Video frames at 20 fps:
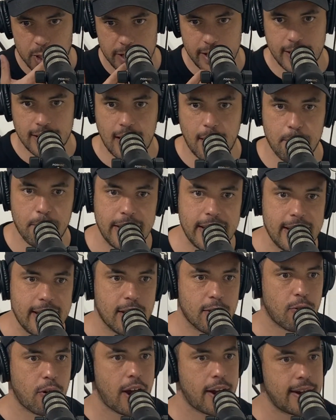See, like
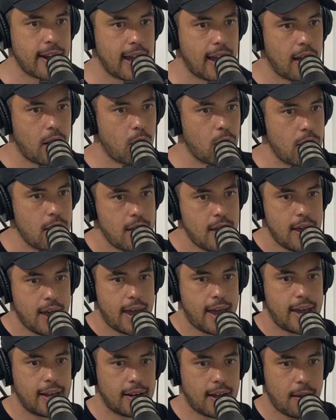media right now,
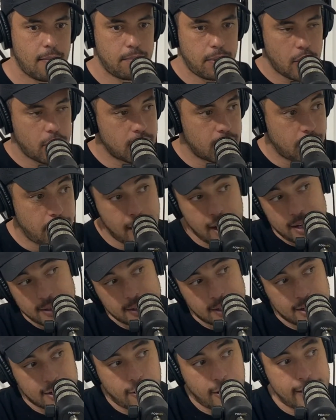and like Bloke in the
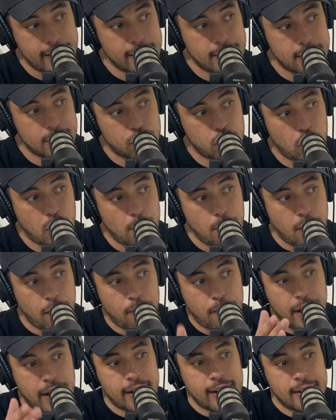Bar's done a great job
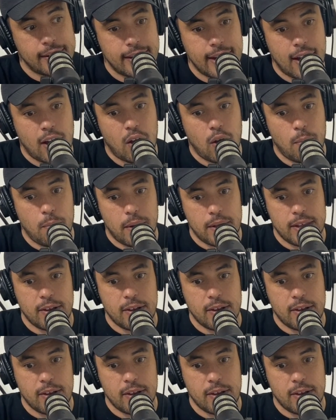of breaking down,